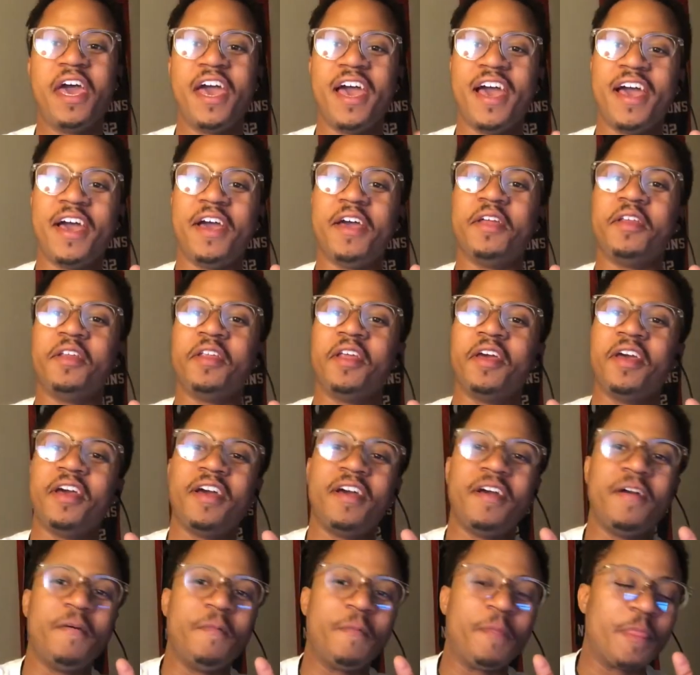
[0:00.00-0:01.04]
And
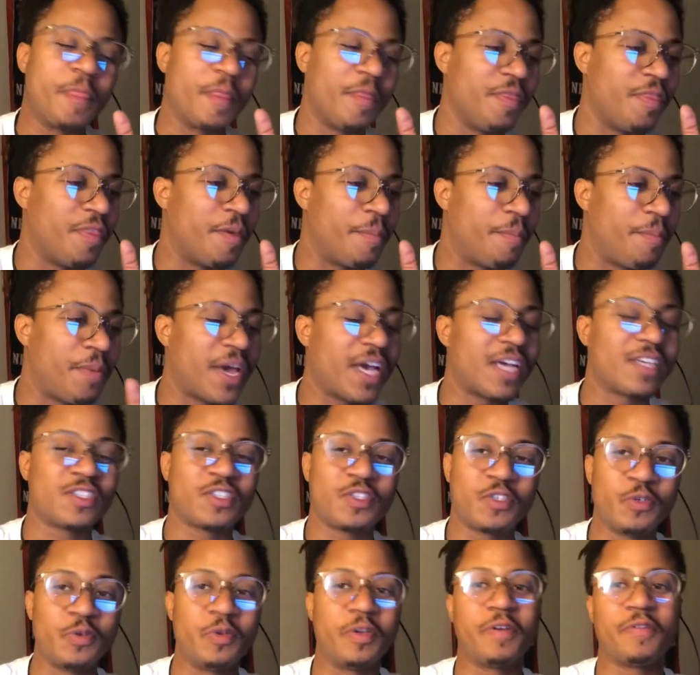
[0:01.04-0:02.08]
the
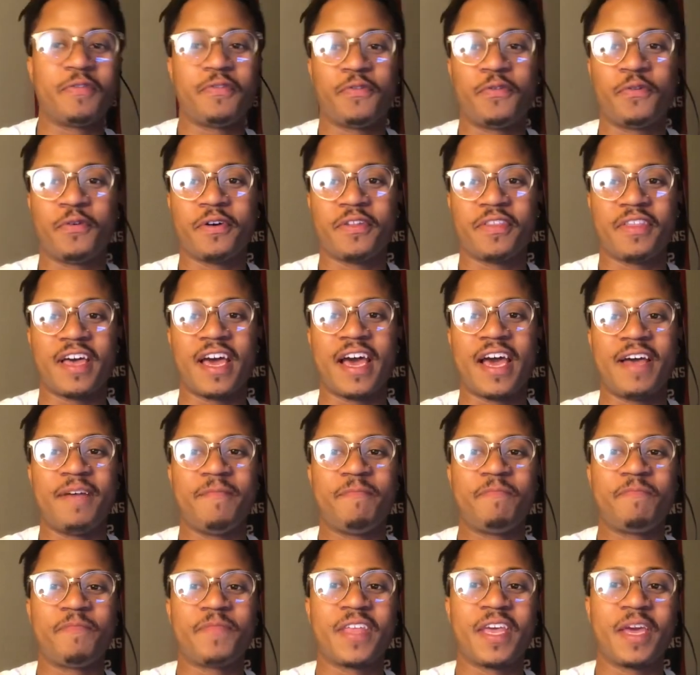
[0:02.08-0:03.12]
best suited for that,
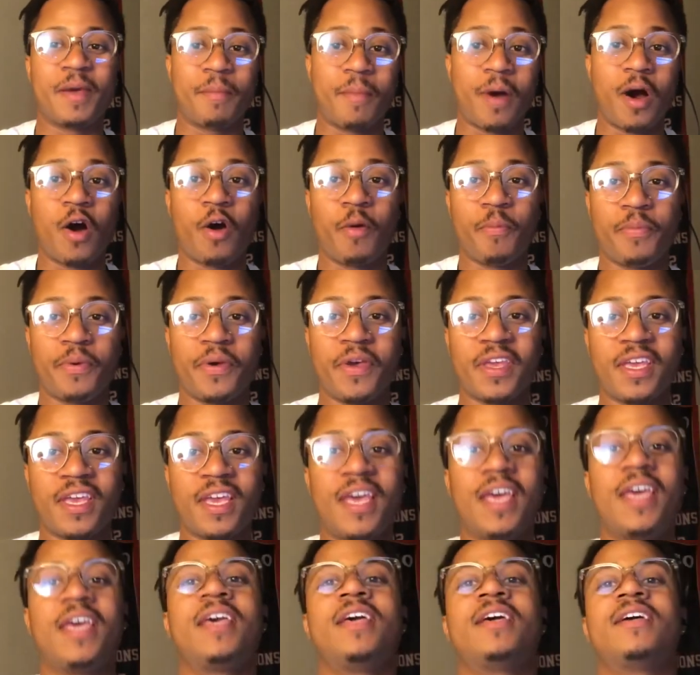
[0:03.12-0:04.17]
in my
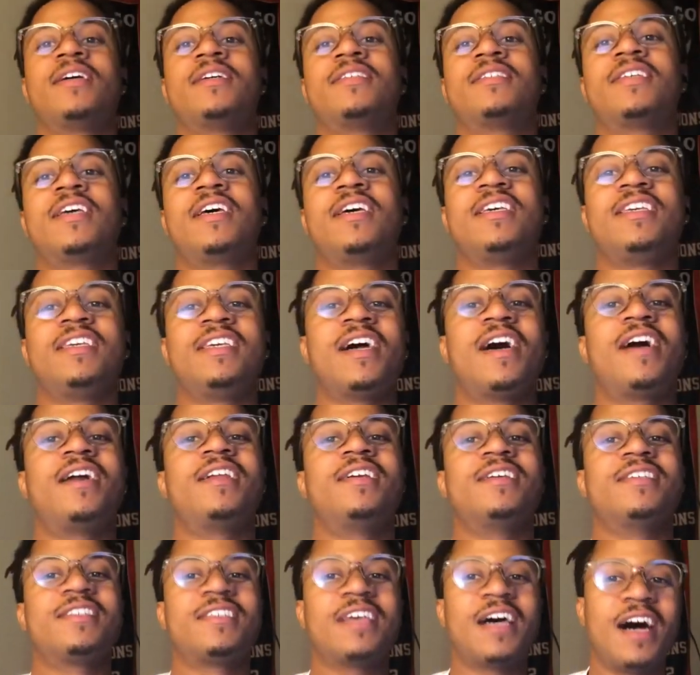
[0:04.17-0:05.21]
opinion, is
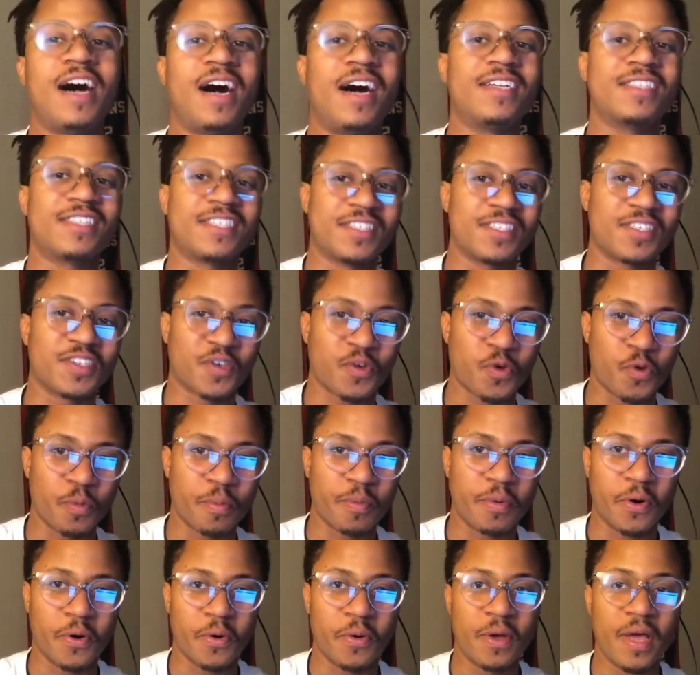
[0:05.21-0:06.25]
Giannis
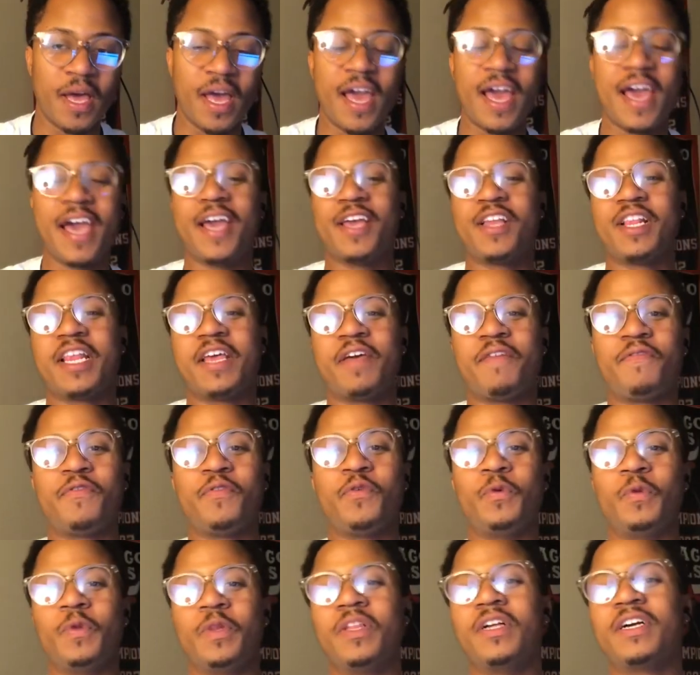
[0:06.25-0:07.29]
Antetokounmpo. And if
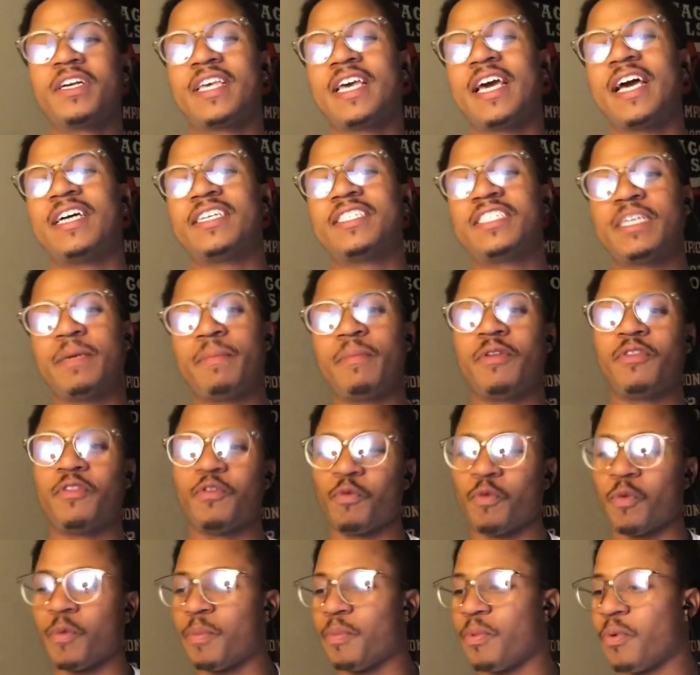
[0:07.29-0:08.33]
you look at some of the
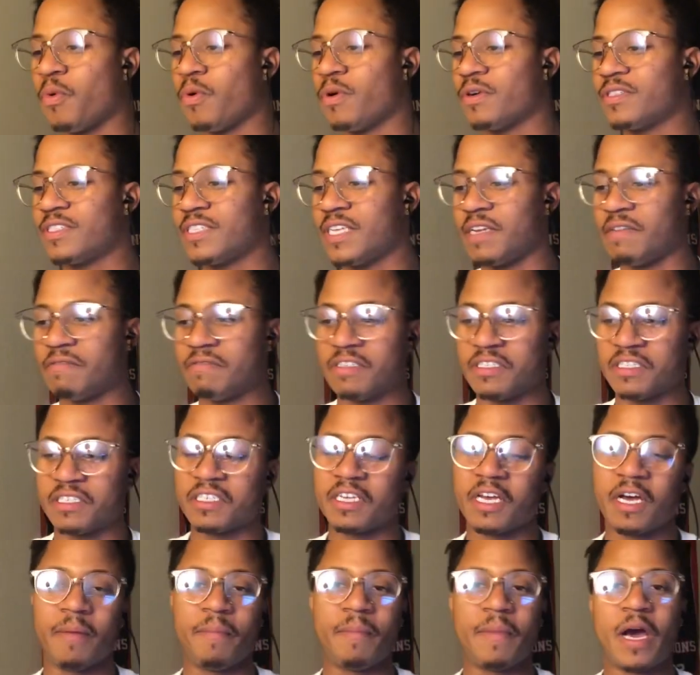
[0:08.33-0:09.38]
reports that have just
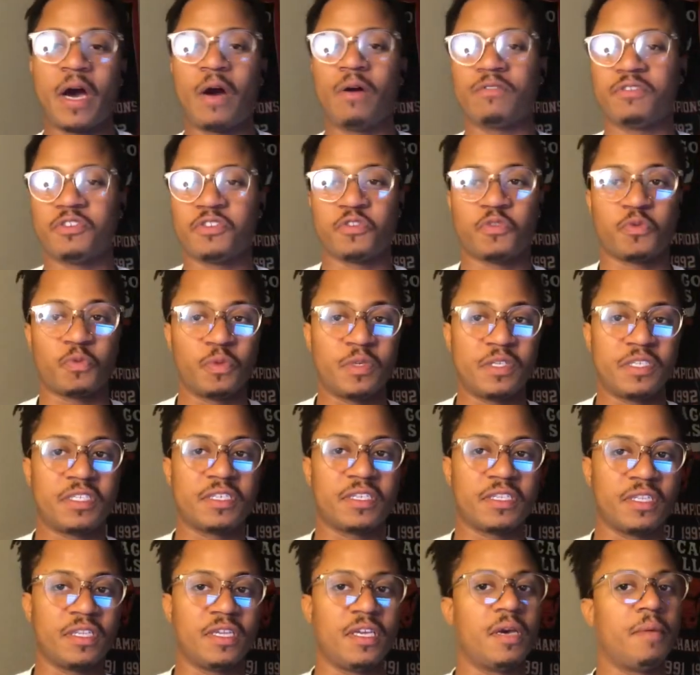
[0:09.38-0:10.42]
come out just
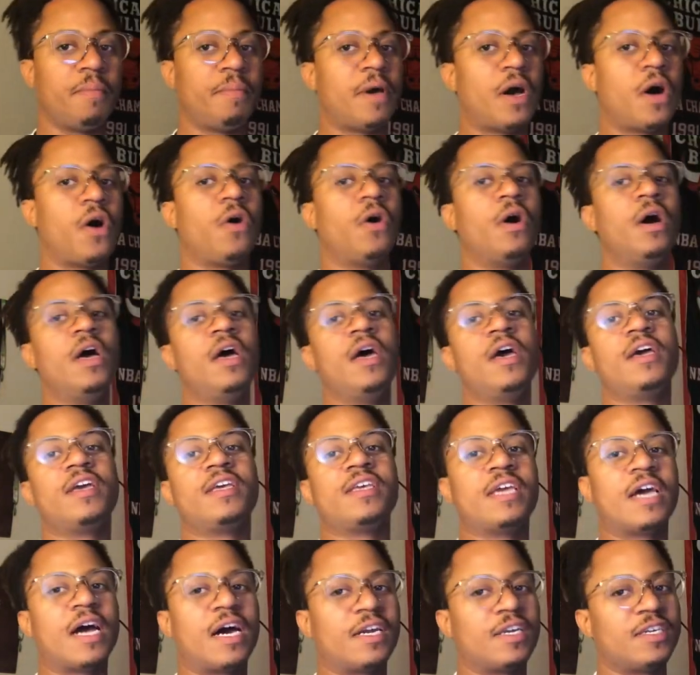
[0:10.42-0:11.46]
recently about
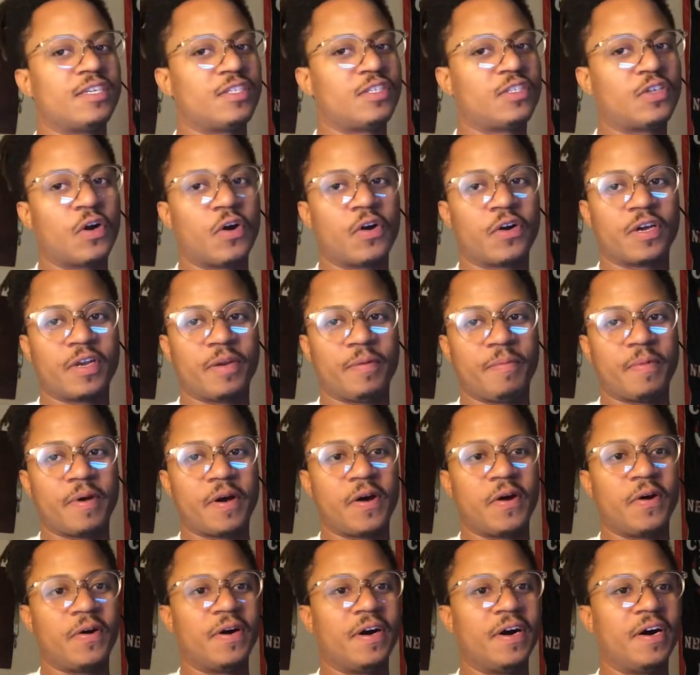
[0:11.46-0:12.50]
Giannis talking
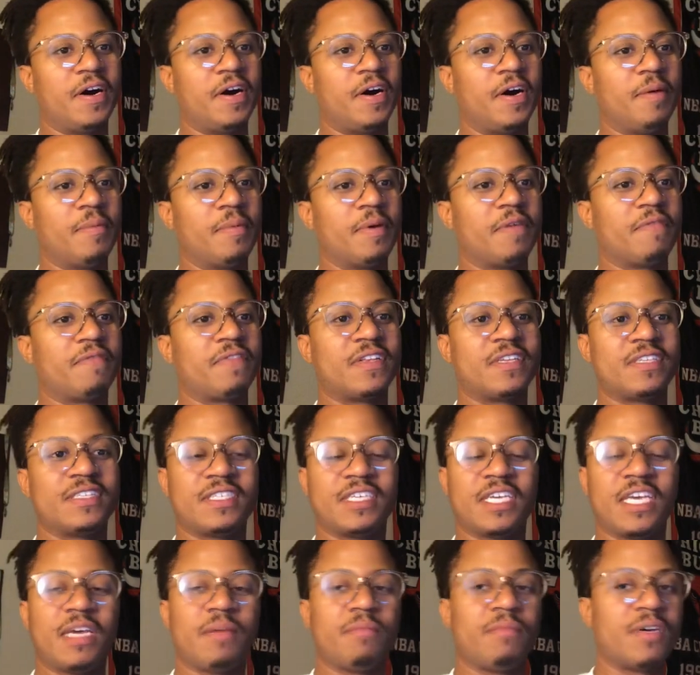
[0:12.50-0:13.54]
about if the
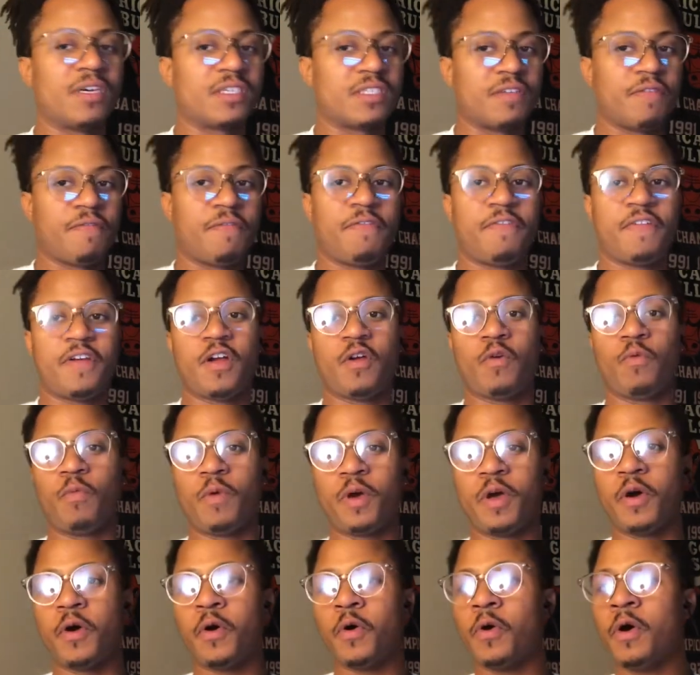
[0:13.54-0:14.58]
team doesn't fare
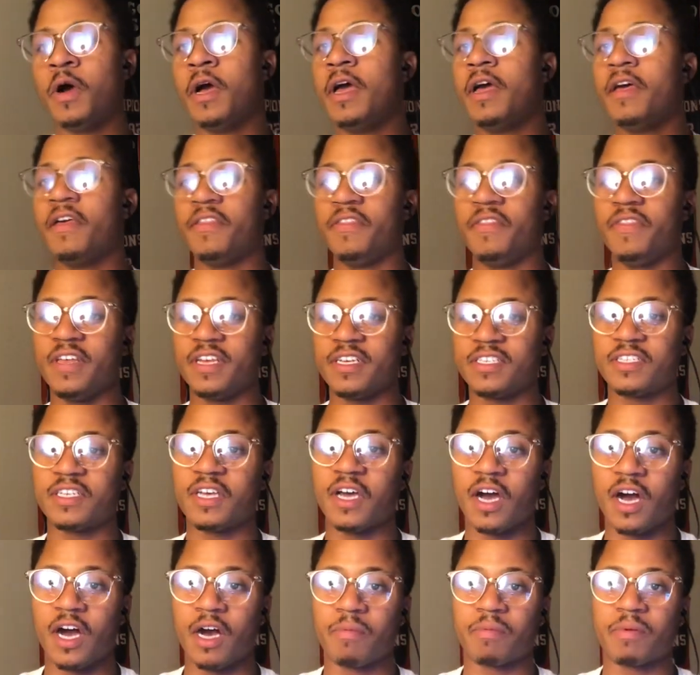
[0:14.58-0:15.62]
well this
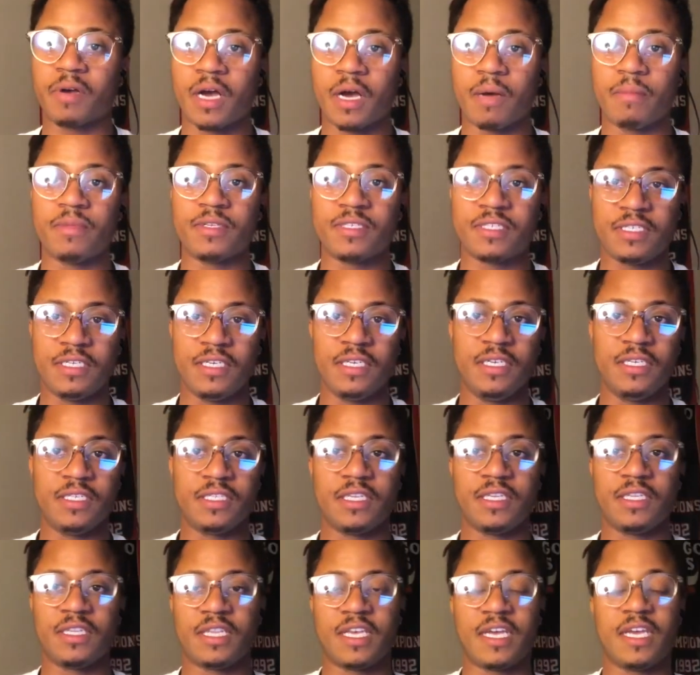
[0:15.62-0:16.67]
upcoming
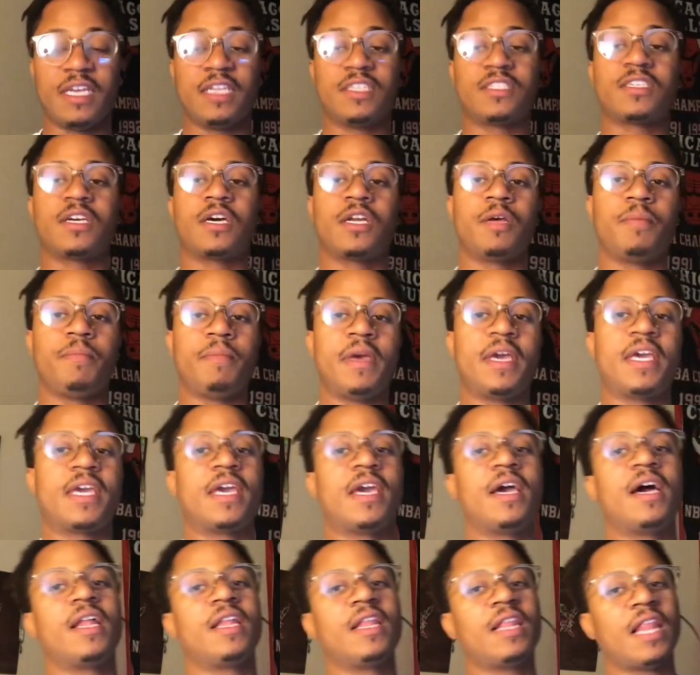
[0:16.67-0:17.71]
season, then it's going to make
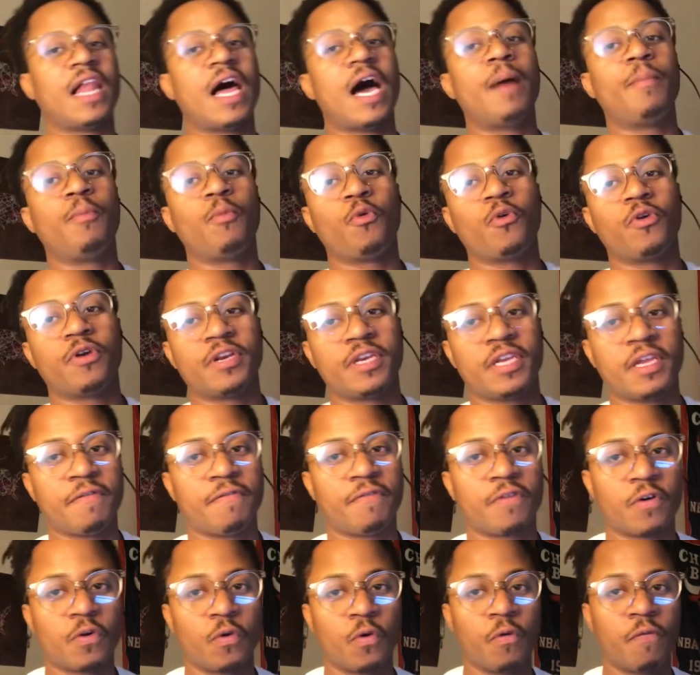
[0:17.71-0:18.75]
it a lot more
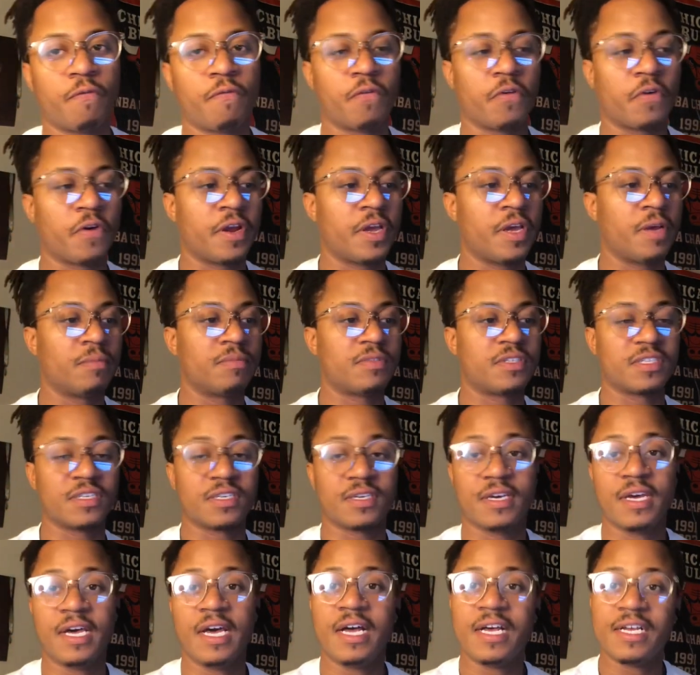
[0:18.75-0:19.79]
difficult for him
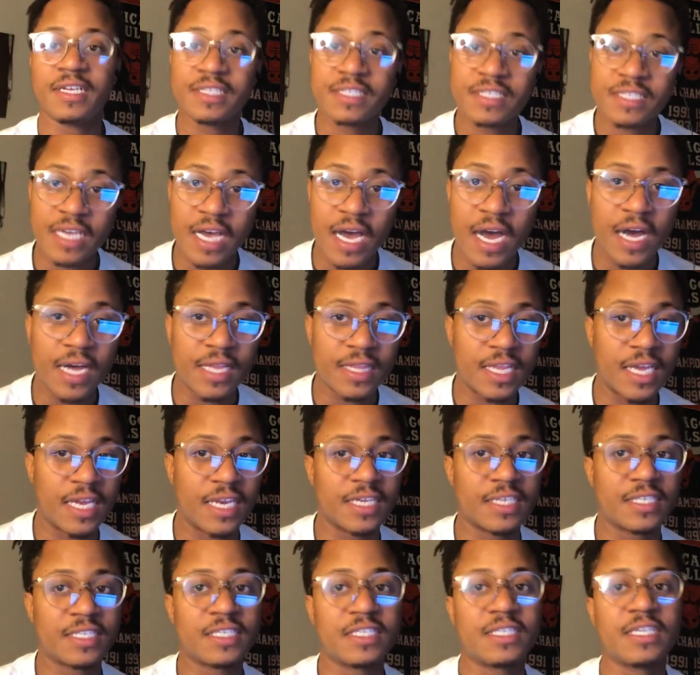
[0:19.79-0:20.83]
to sign that
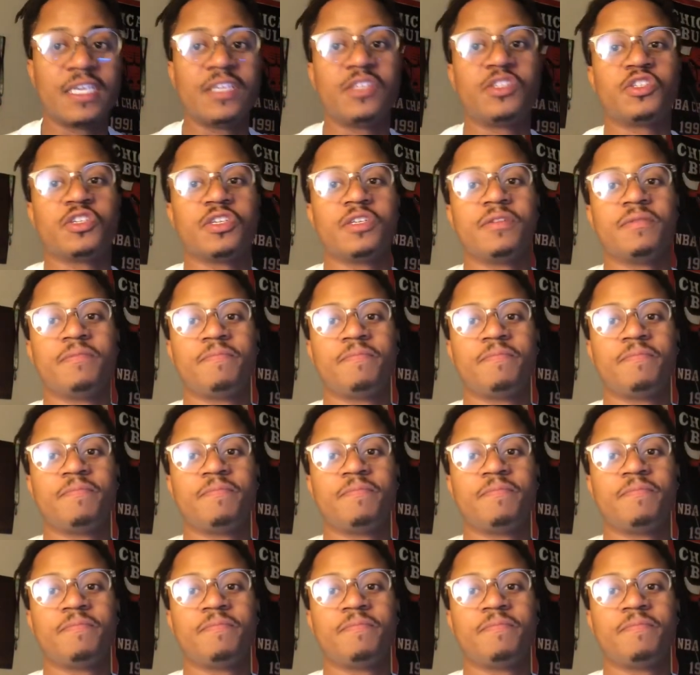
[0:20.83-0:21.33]
extension,